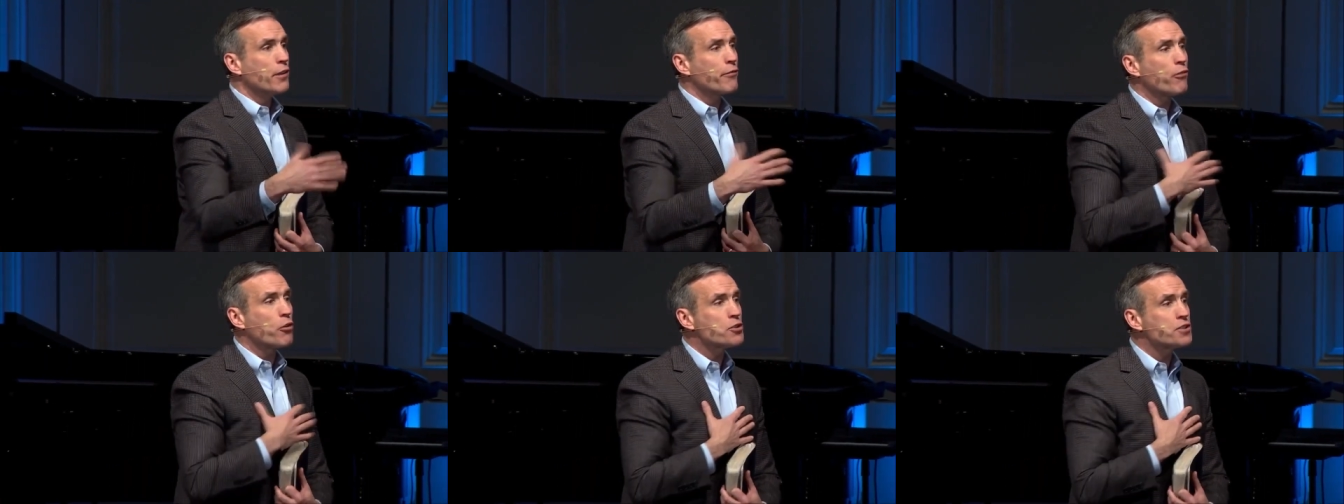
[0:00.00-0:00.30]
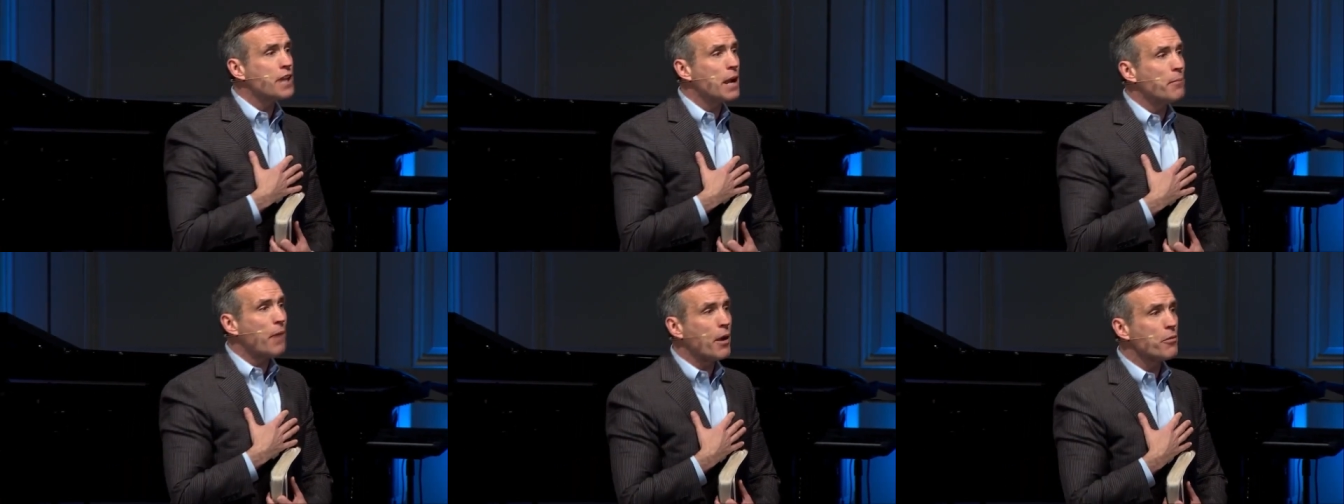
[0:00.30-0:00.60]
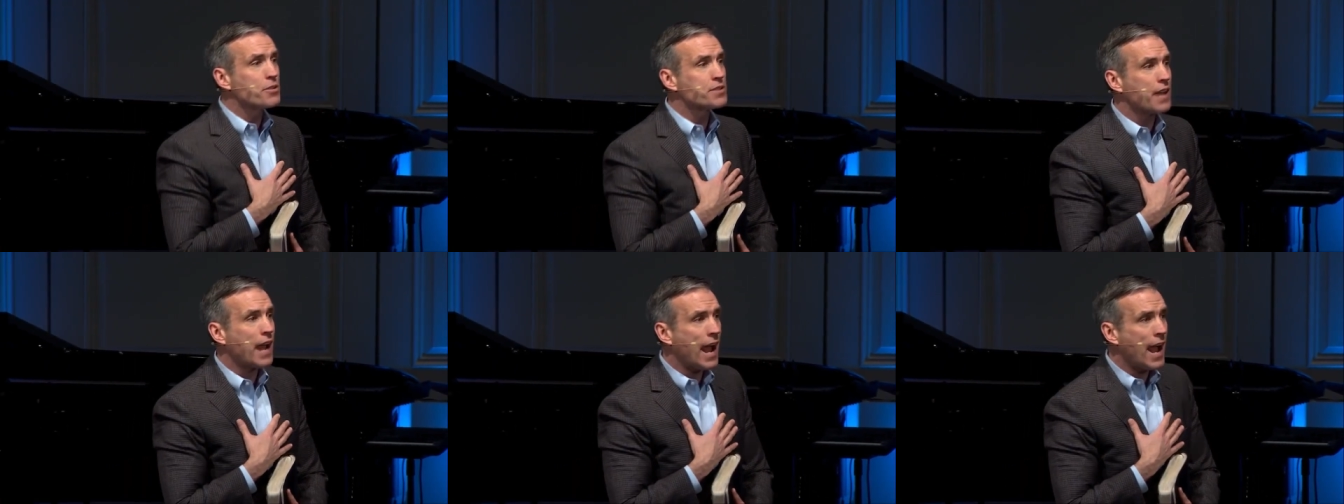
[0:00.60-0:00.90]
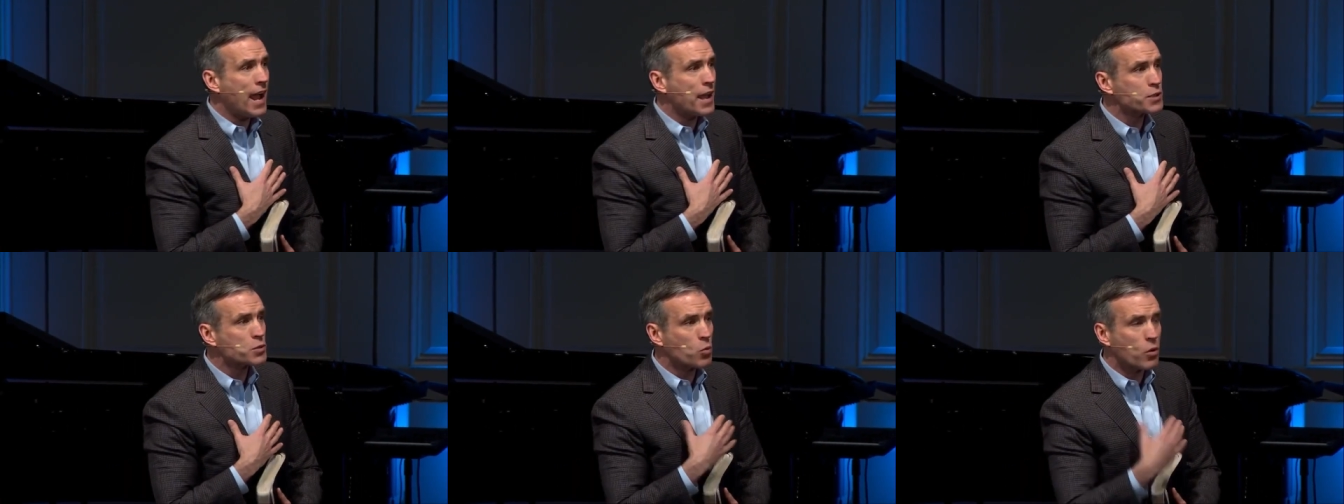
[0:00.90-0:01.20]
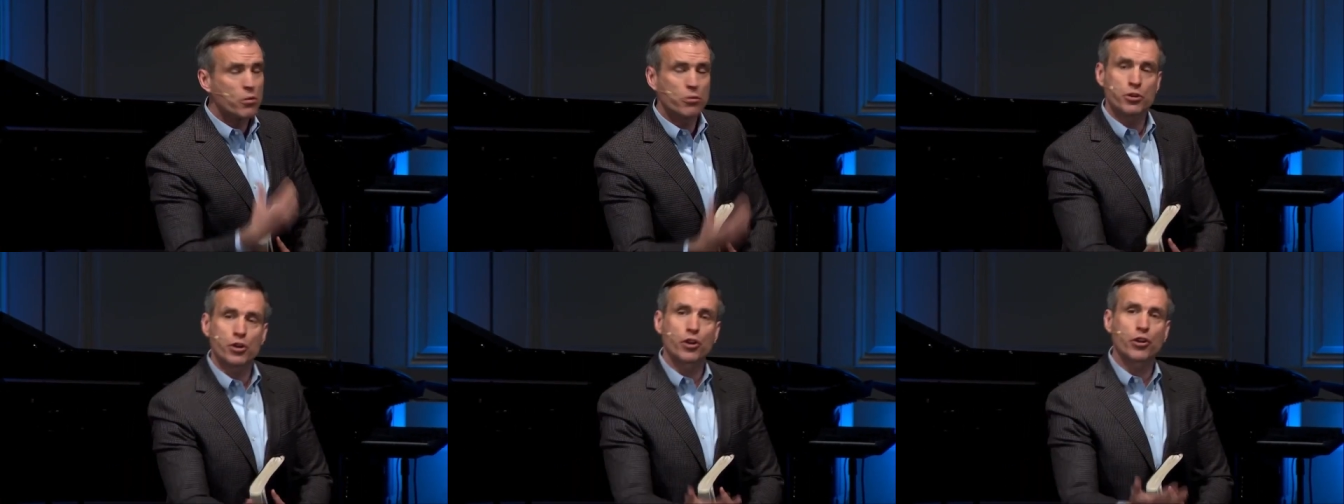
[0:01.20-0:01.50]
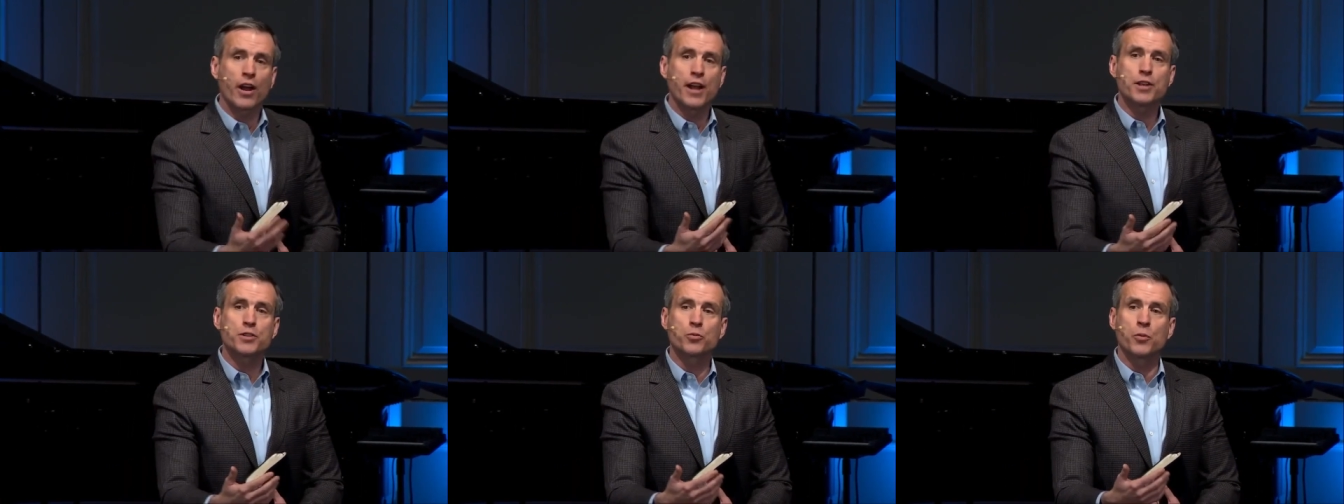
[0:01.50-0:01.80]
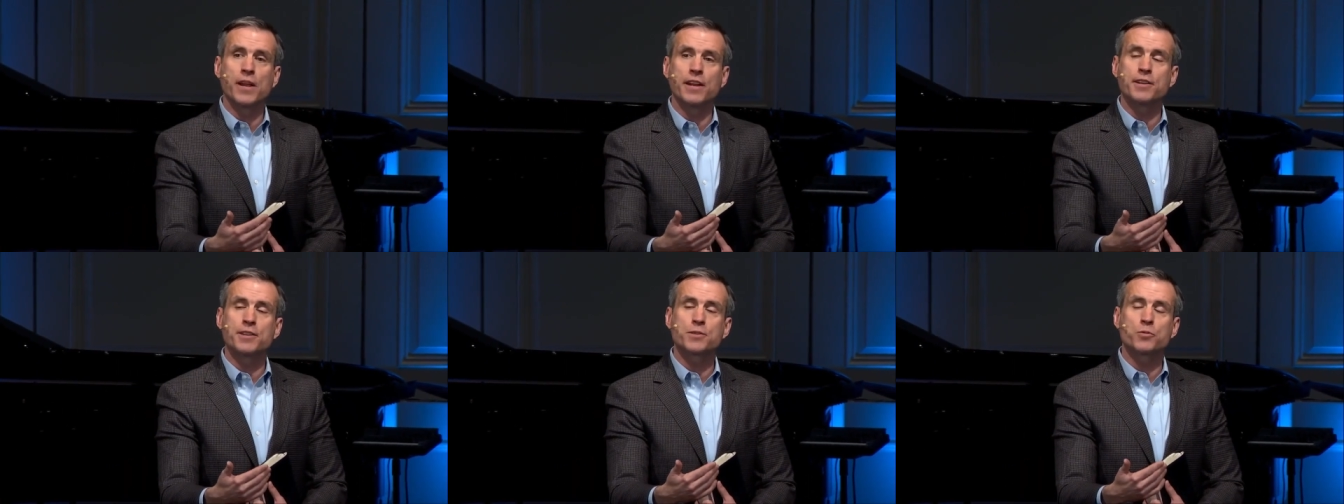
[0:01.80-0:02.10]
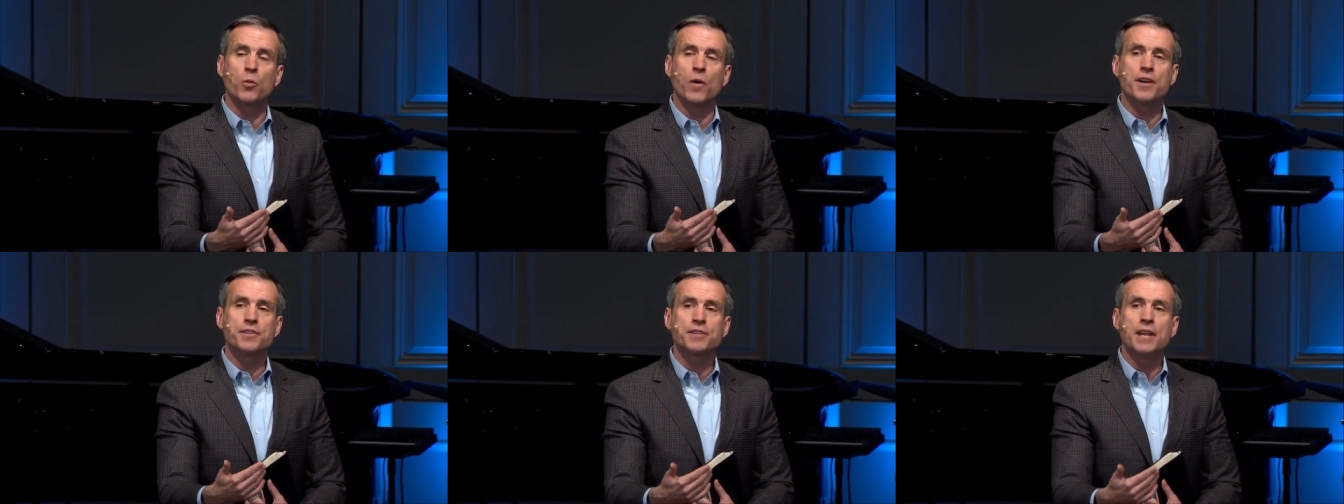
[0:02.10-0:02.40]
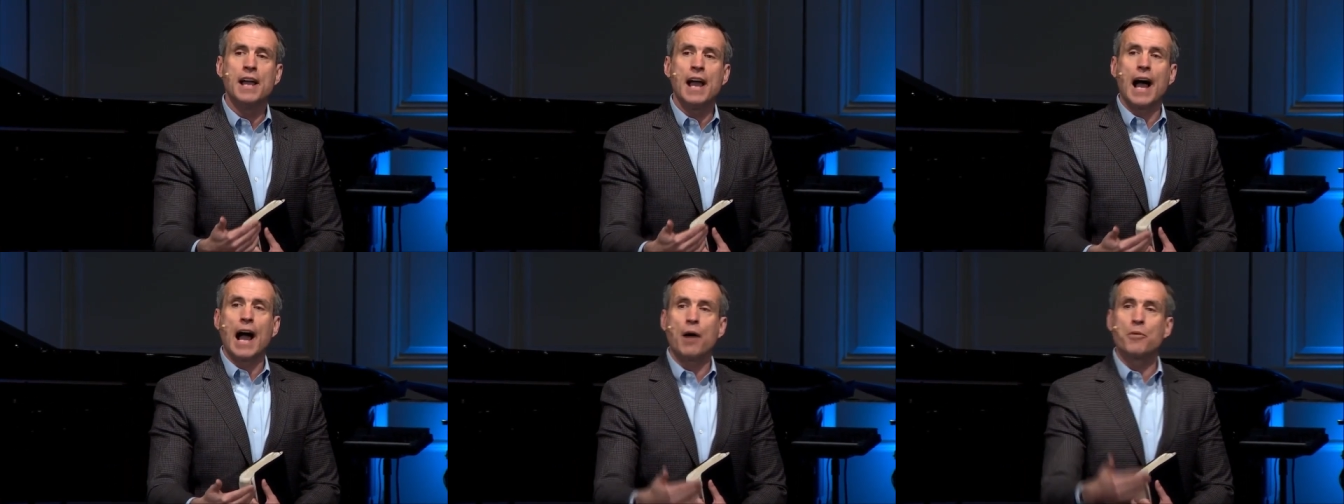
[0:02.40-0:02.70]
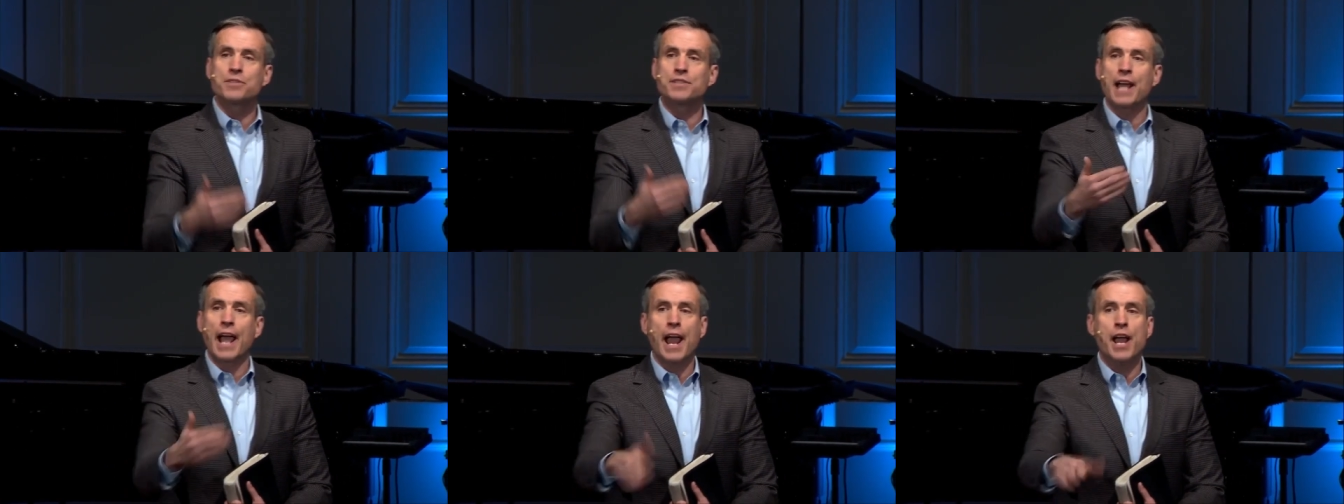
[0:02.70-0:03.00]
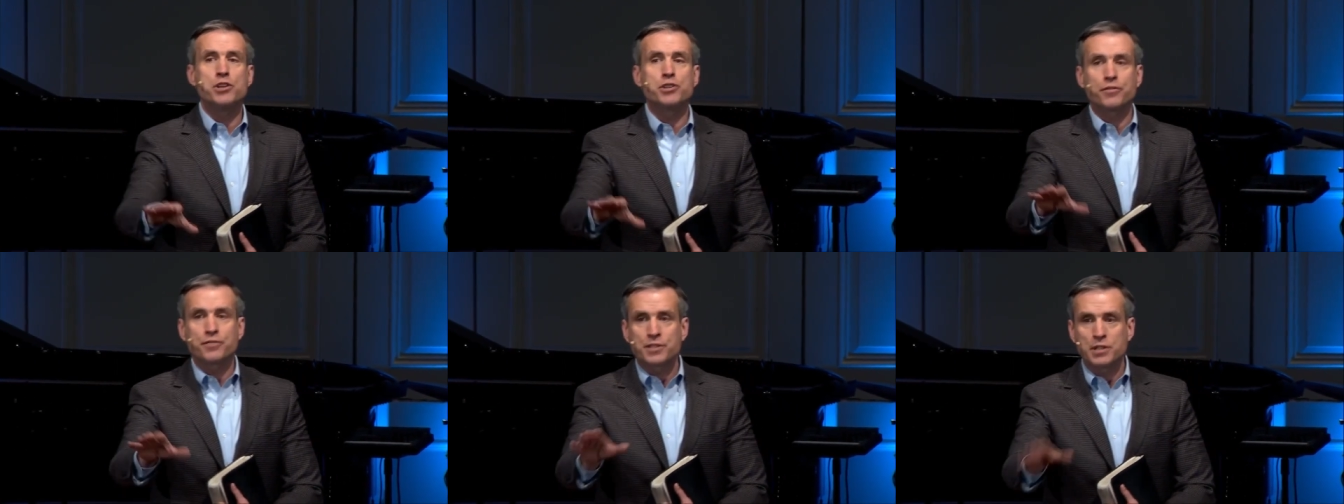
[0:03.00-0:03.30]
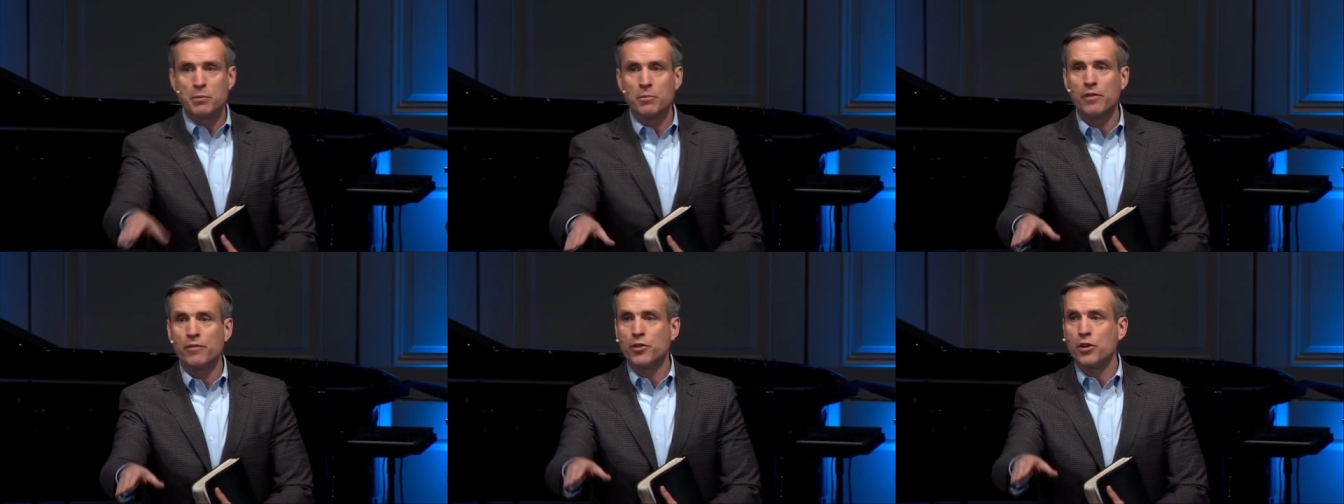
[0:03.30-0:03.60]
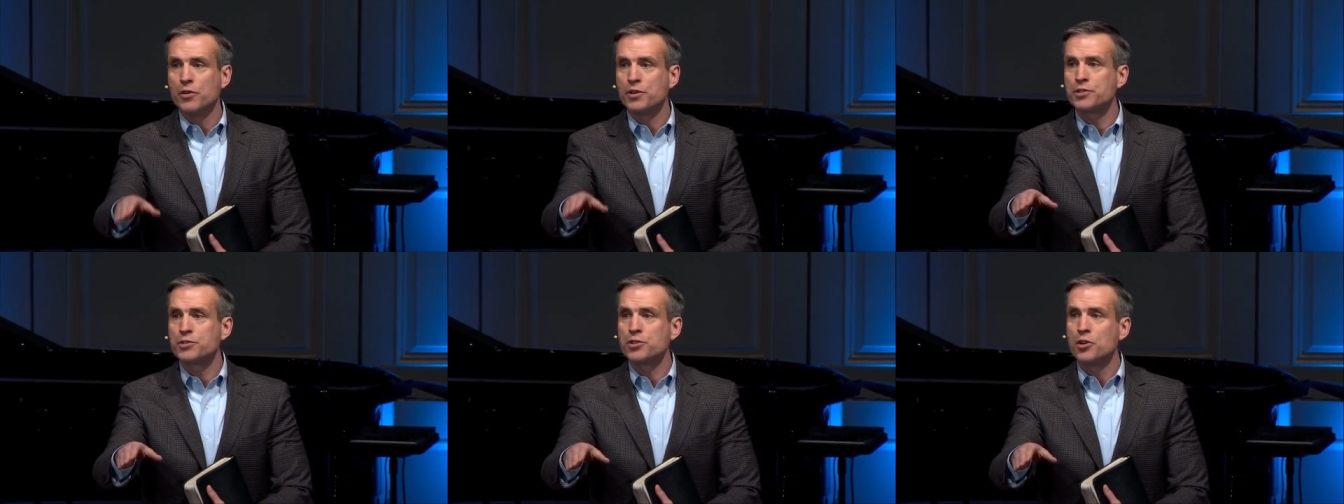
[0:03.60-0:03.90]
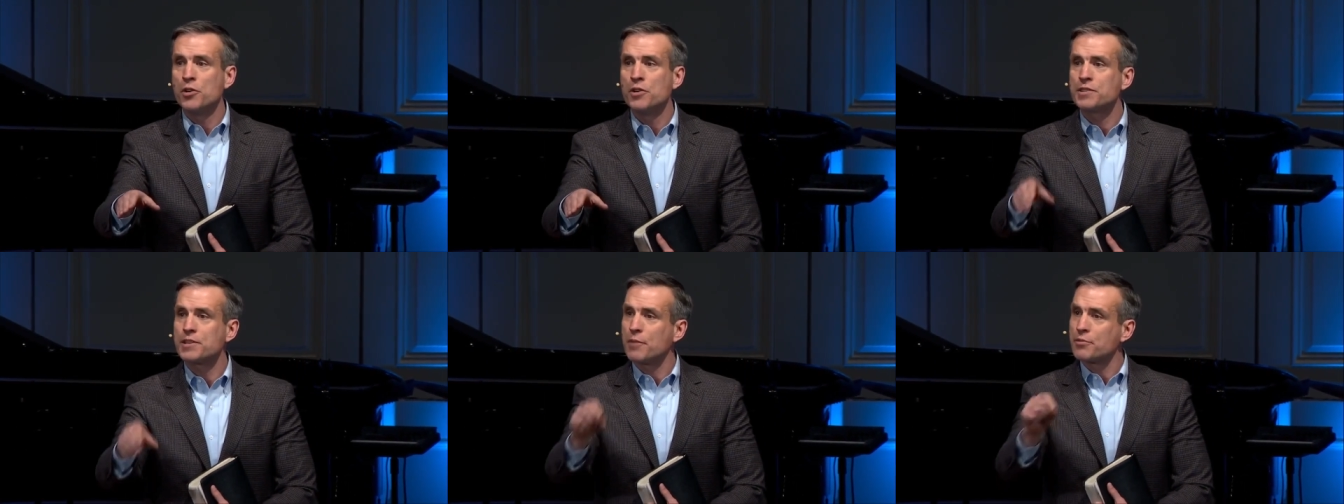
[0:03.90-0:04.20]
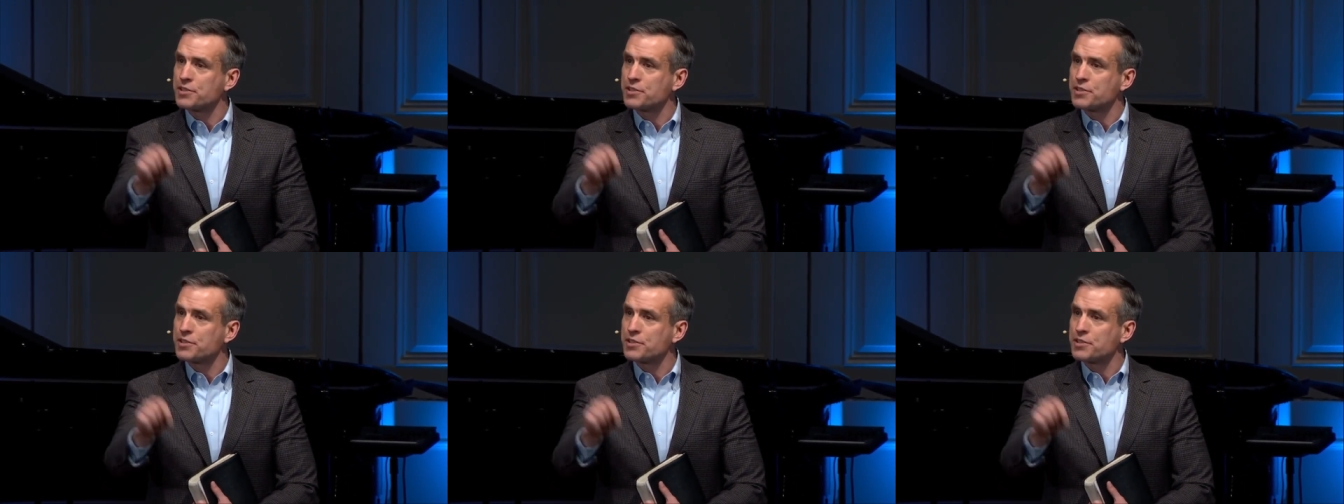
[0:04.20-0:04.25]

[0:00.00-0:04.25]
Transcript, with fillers: The first time I was asked what your greatest weakness was, I was the age of some of you as students.